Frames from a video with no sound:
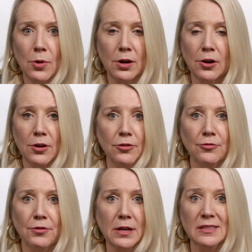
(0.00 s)
workers,
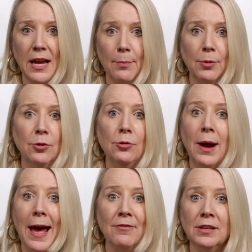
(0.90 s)
for example, who
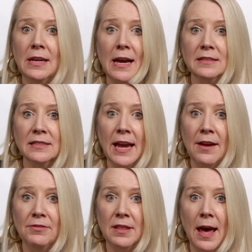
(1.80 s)
haven't yet
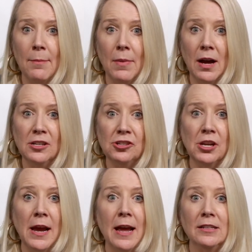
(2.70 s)
saved that
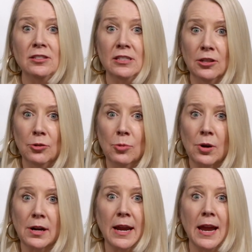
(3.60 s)
much, still
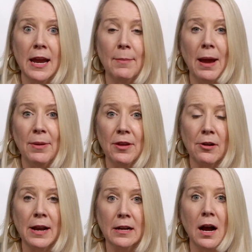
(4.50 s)
working, maybe
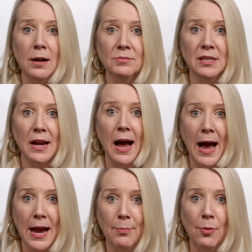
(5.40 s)
their income's at a
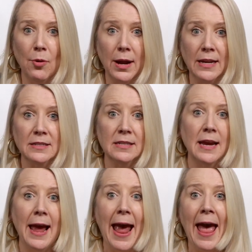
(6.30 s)
high point,
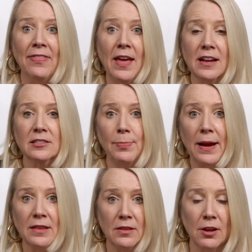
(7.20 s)
and they
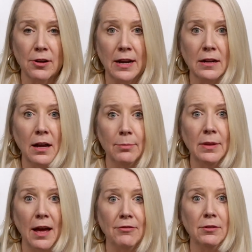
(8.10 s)
expect that their income
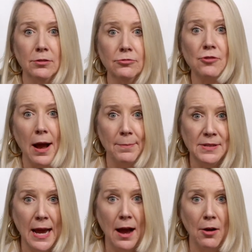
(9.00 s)
level will
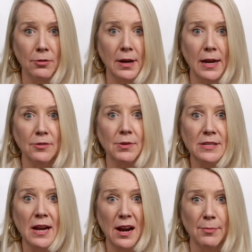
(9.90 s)
drop down in
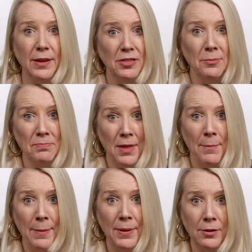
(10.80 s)
retirement. They
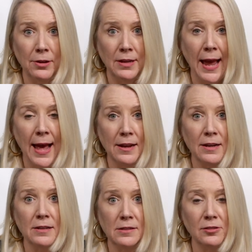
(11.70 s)
might be a good
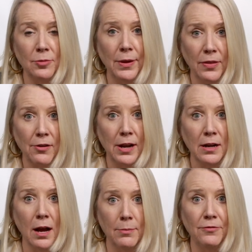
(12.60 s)
candidate, assuming their
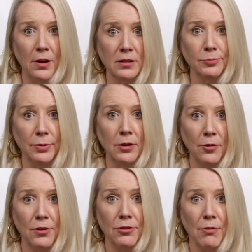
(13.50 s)
income falls
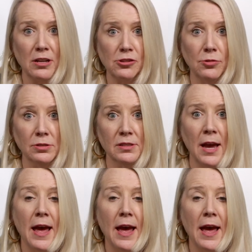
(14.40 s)
below the thresholds,